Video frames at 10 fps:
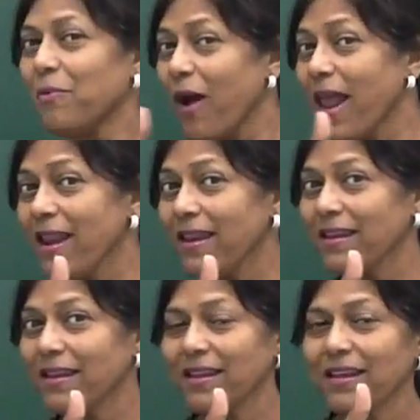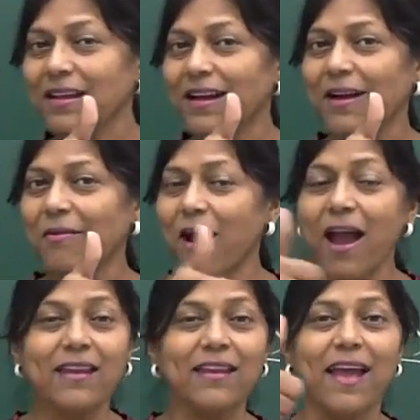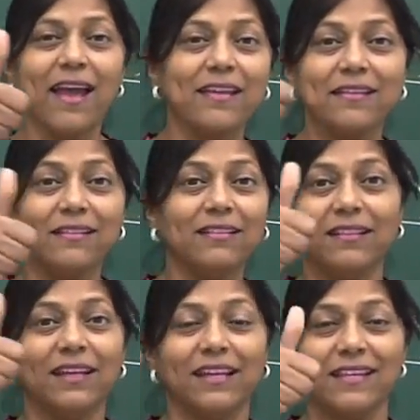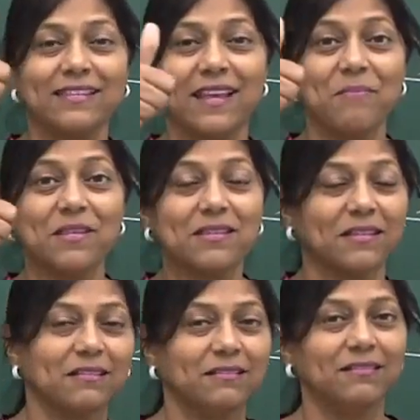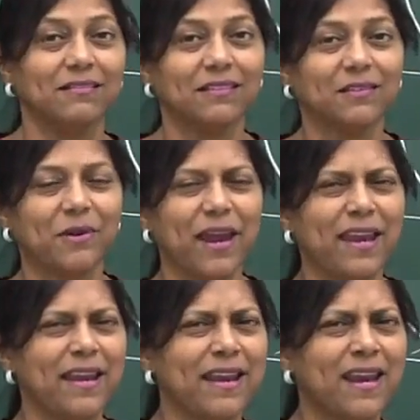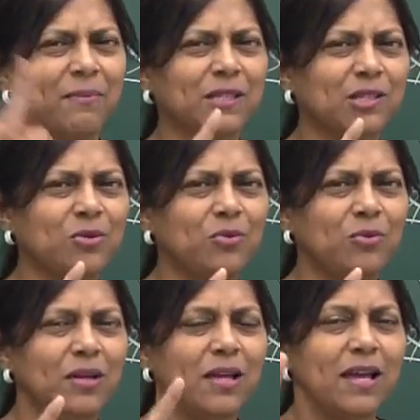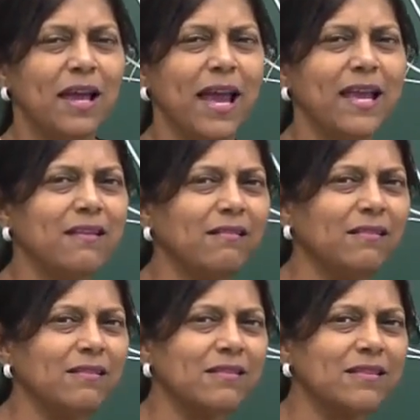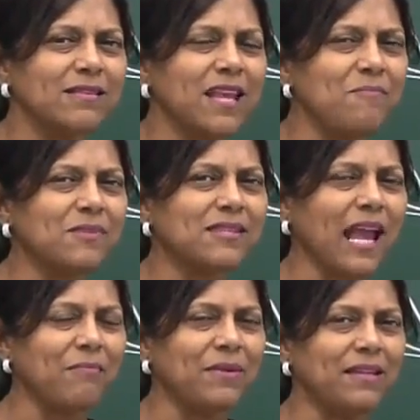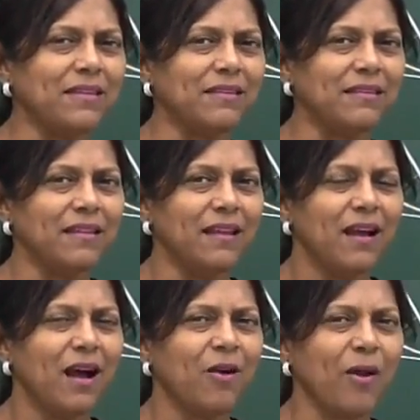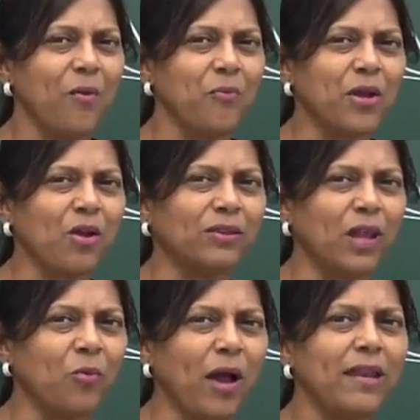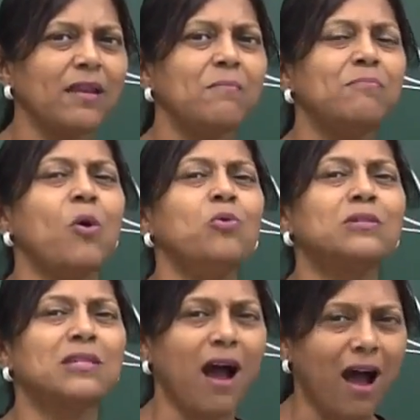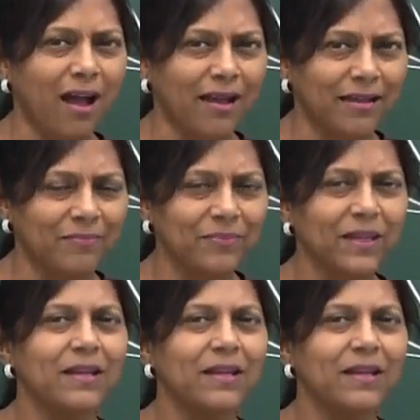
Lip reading: number 1, all right, angle in a semicircle. Great. Number 2, angles, same segment. All right, we call that what? Bow tie.